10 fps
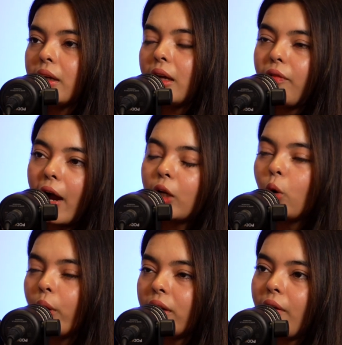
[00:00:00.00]
if I
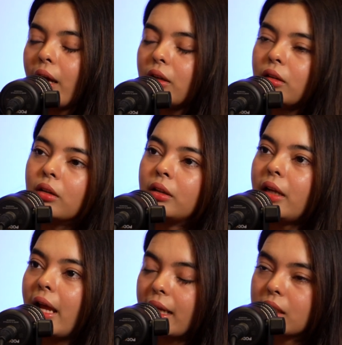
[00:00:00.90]
go and if I
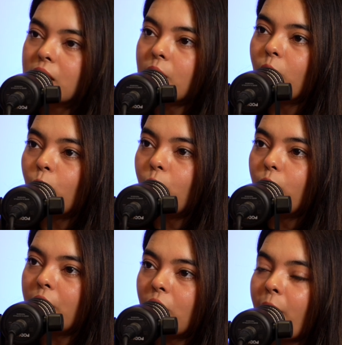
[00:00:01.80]
earn X
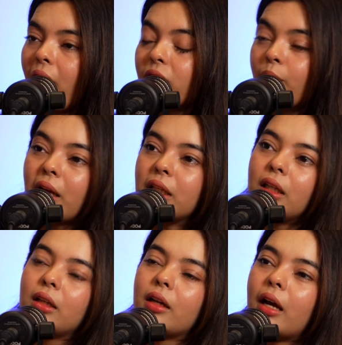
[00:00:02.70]
amount of
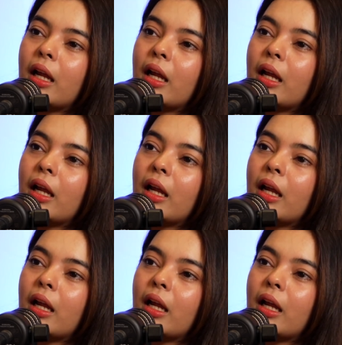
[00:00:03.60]
money,